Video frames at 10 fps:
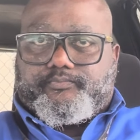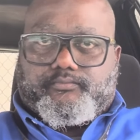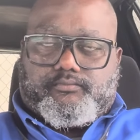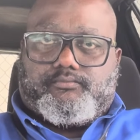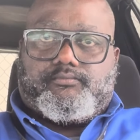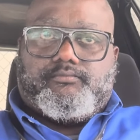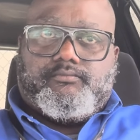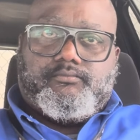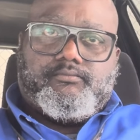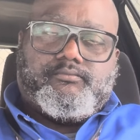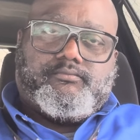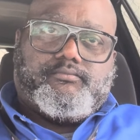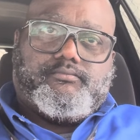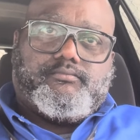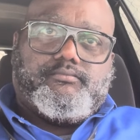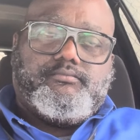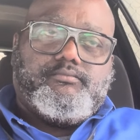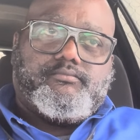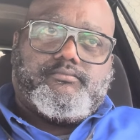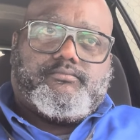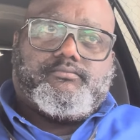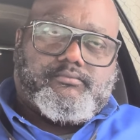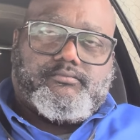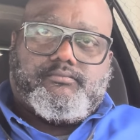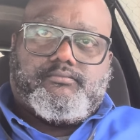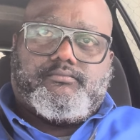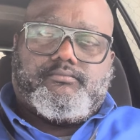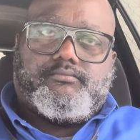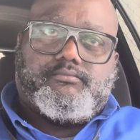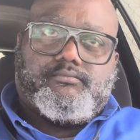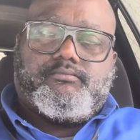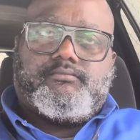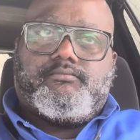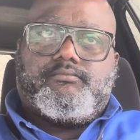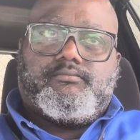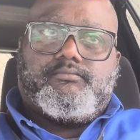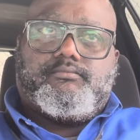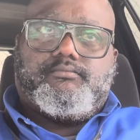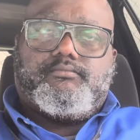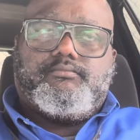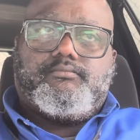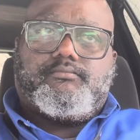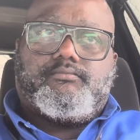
Nobody speaks.